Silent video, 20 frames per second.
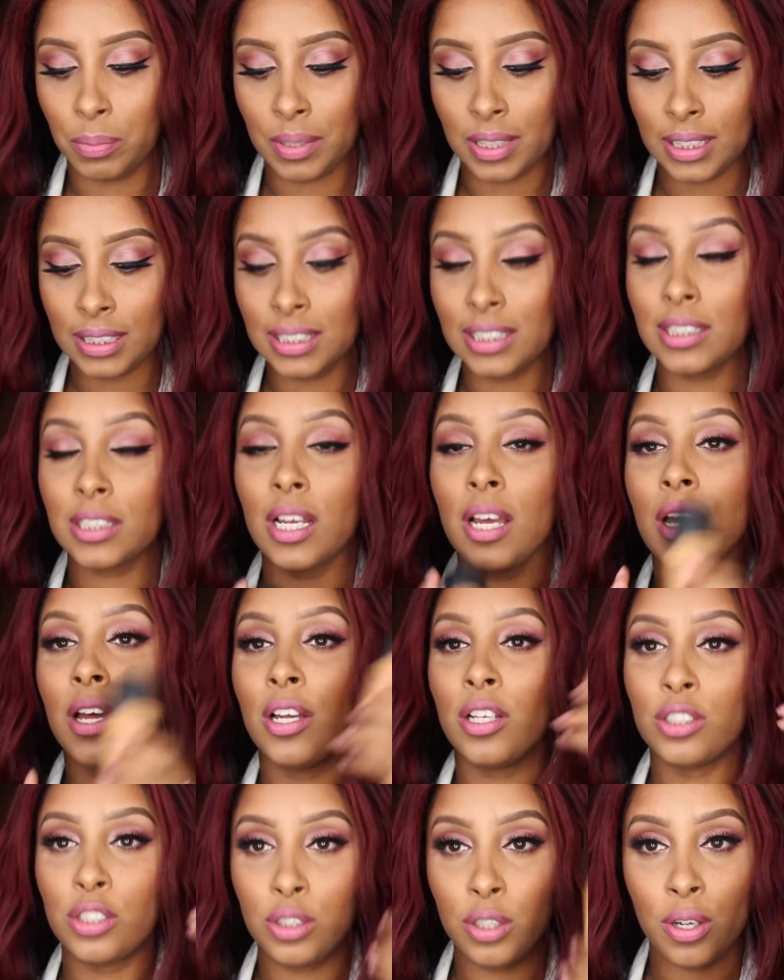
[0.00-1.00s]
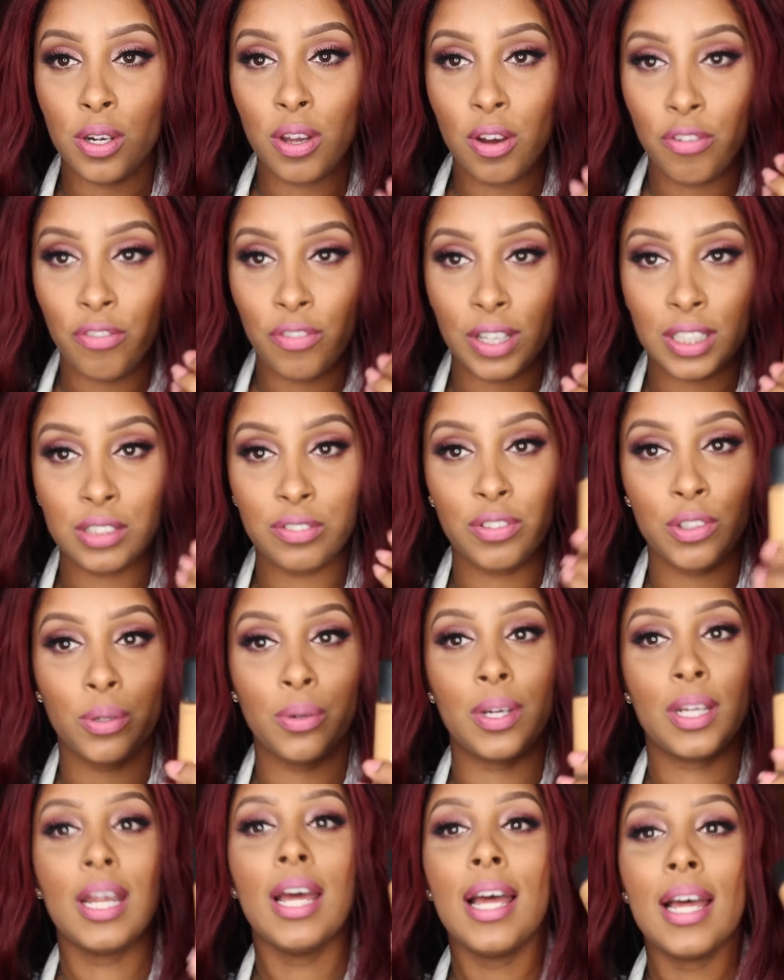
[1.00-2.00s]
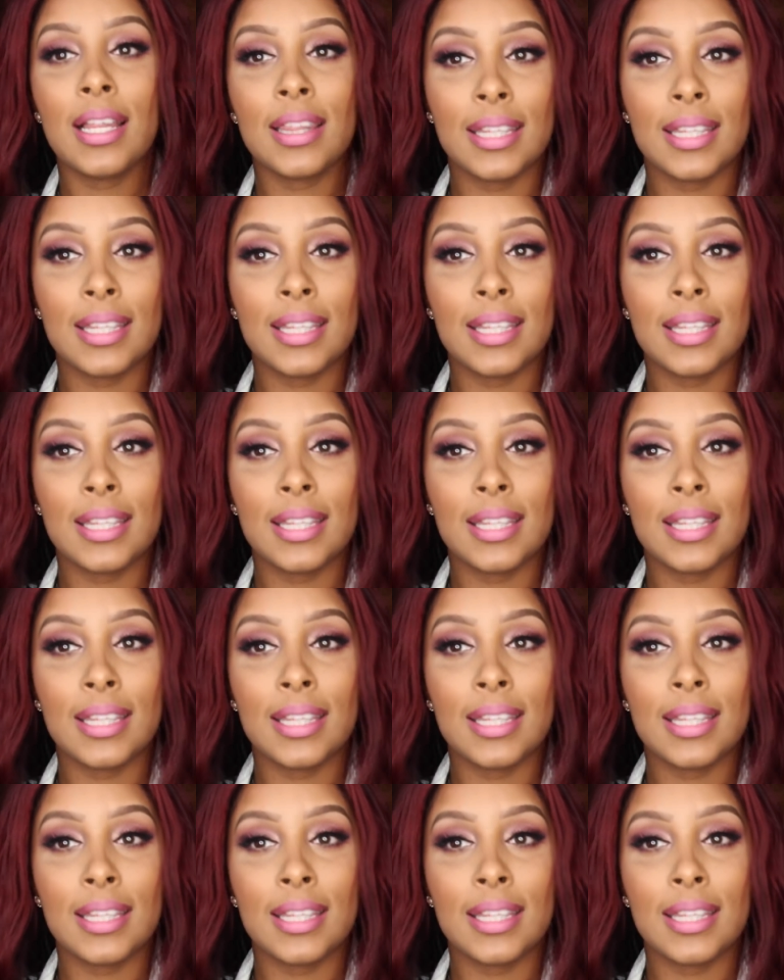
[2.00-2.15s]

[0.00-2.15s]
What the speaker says: but this is Studio Fix Fluid.